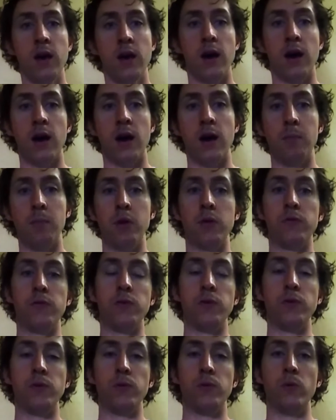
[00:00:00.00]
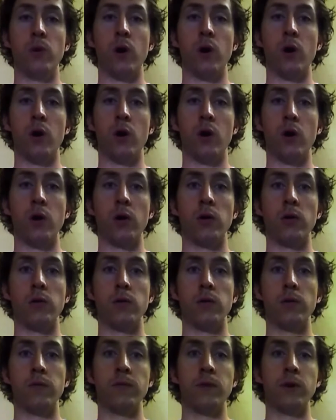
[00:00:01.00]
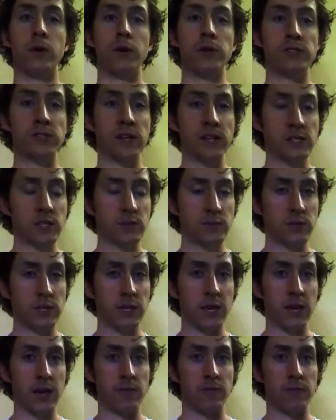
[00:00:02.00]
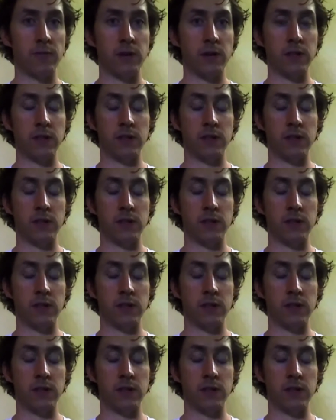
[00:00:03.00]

Uh, but if you are very sensitive to caffeine,